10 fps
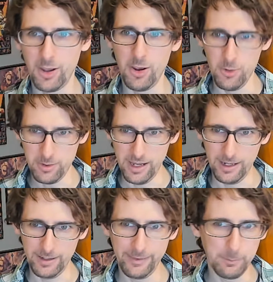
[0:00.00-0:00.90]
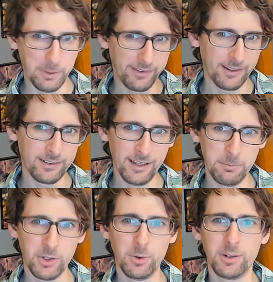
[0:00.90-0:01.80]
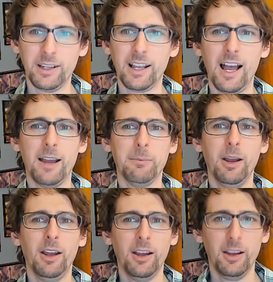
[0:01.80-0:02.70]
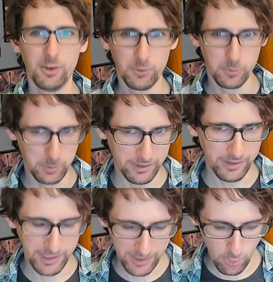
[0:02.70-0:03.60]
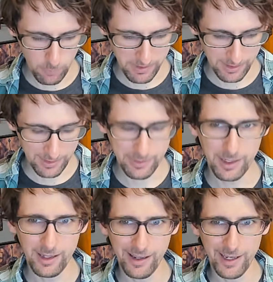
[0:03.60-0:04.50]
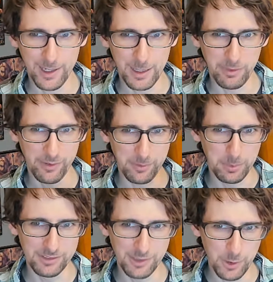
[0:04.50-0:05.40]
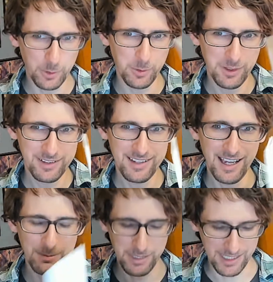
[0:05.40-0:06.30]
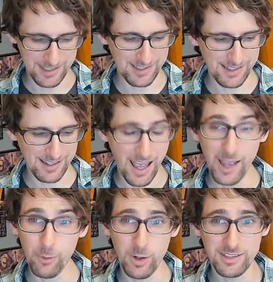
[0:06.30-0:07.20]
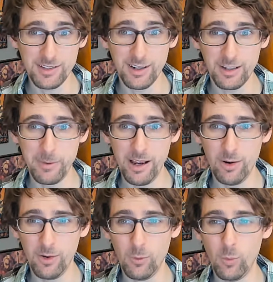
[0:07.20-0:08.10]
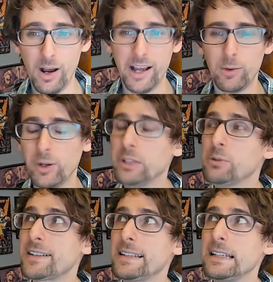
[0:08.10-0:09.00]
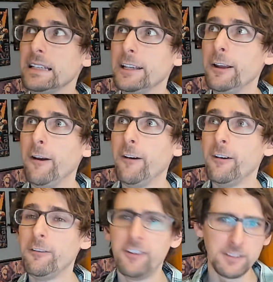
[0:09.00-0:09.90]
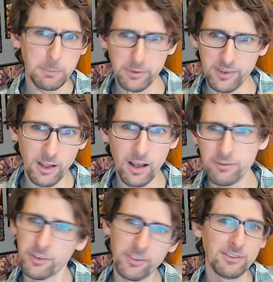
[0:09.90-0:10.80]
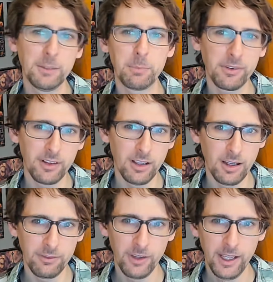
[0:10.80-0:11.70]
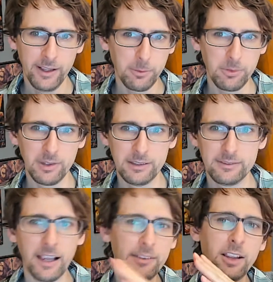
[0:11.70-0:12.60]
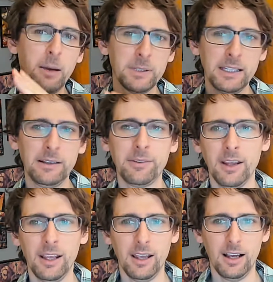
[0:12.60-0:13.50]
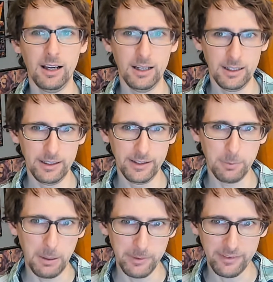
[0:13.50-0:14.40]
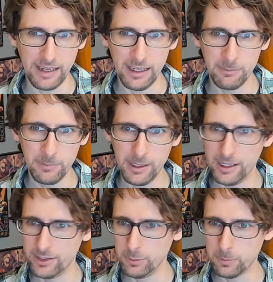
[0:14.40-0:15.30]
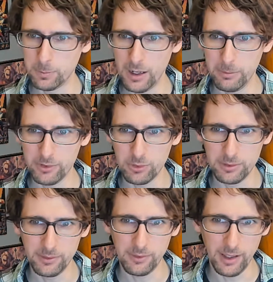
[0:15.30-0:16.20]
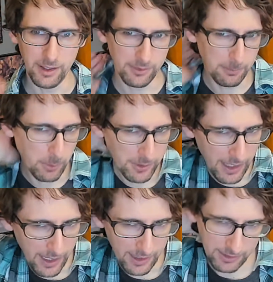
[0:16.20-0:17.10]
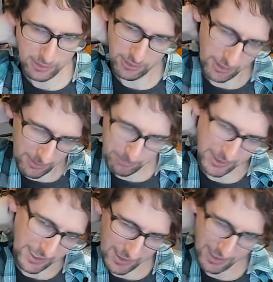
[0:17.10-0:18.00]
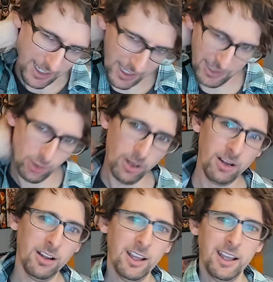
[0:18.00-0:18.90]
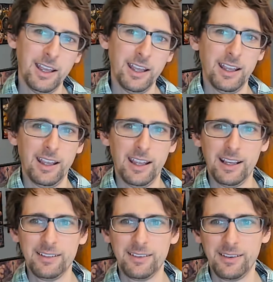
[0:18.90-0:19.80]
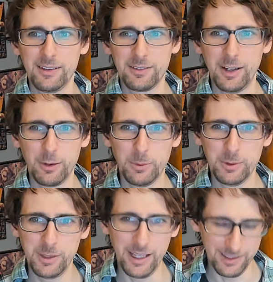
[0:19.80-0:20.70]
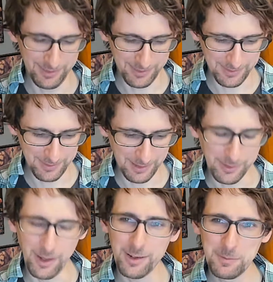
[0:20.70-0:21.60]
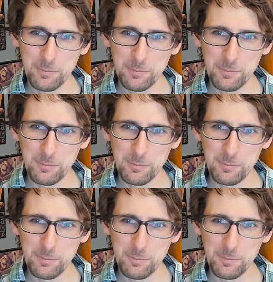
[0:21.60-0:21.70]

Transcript: Okay, this is my second time recording. I'm really hoping and thinking I can keep this below 10 minutes. I want to talk about why when you see 50% off or 70% off, especially in dice companies, it's probably a scam and you probably shouldn't support that company at all. And they're terrible and they suck.